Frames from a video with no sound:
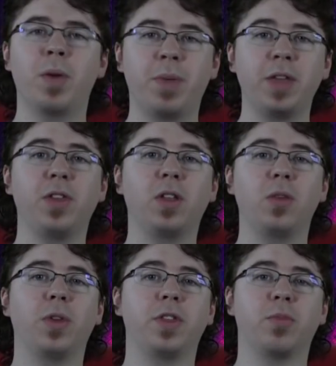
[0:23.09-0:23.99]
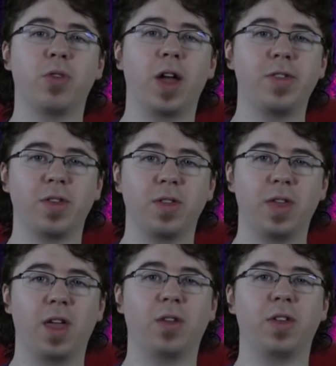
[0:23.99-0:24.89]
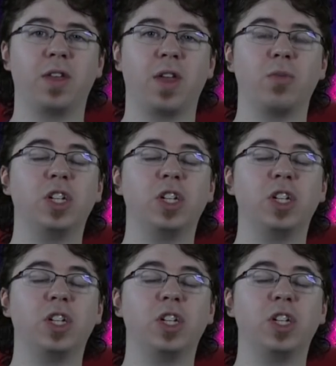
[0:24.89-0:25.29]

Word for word: But basically what this process entails is a